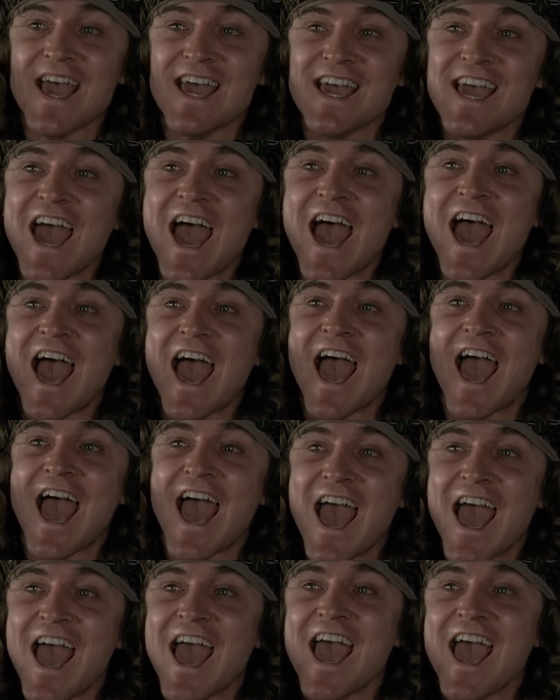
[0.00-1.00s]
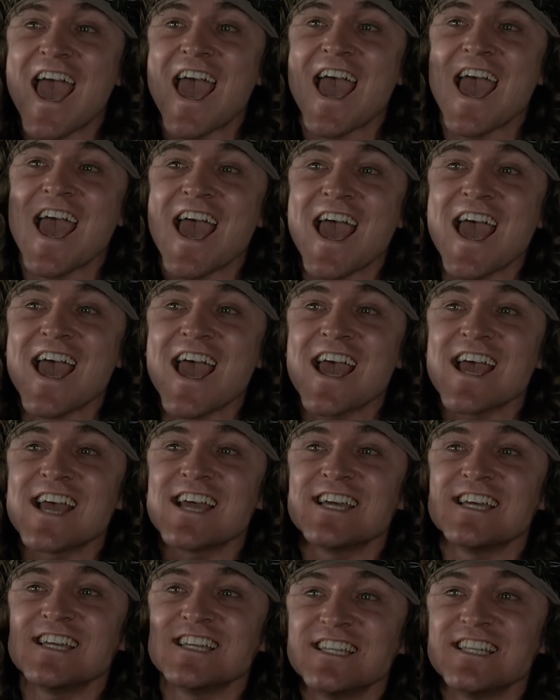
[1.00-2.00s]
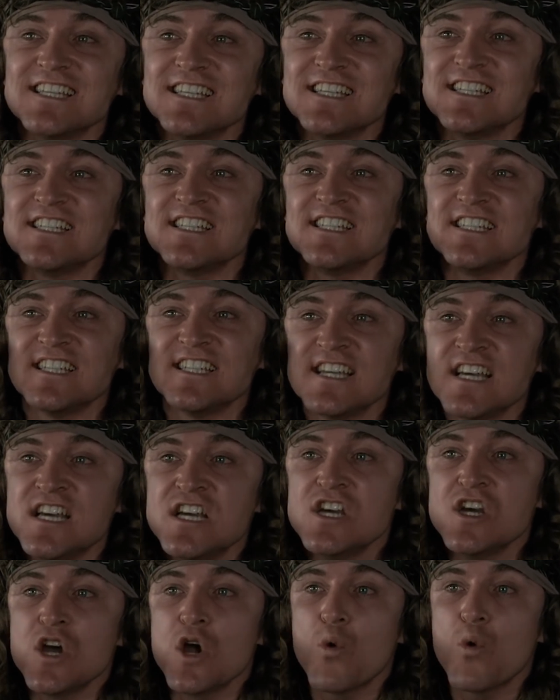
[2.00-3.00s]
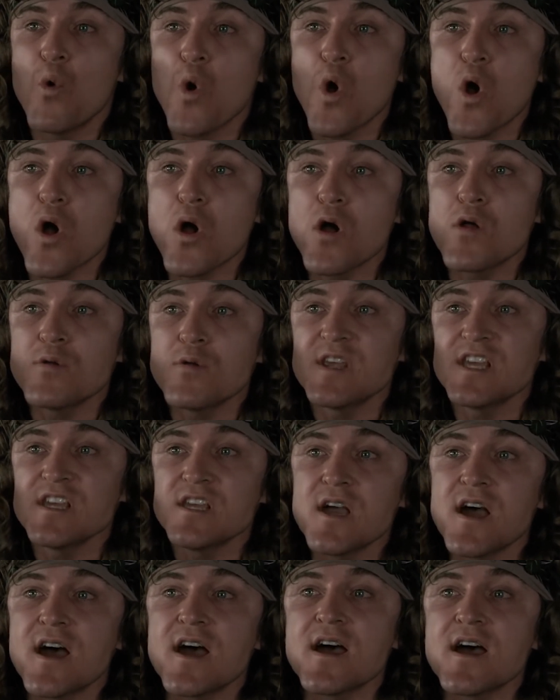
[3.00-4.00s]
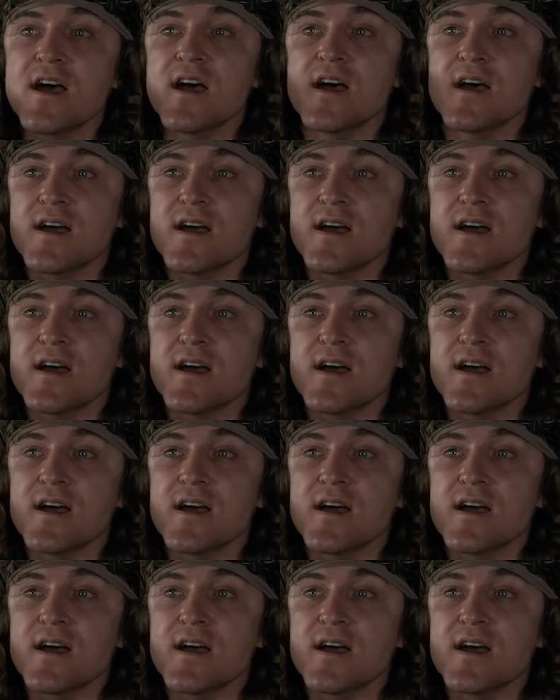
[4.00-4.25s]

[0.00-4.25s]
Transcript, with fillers: The Warriors Come Out to Play scene has become very, very, very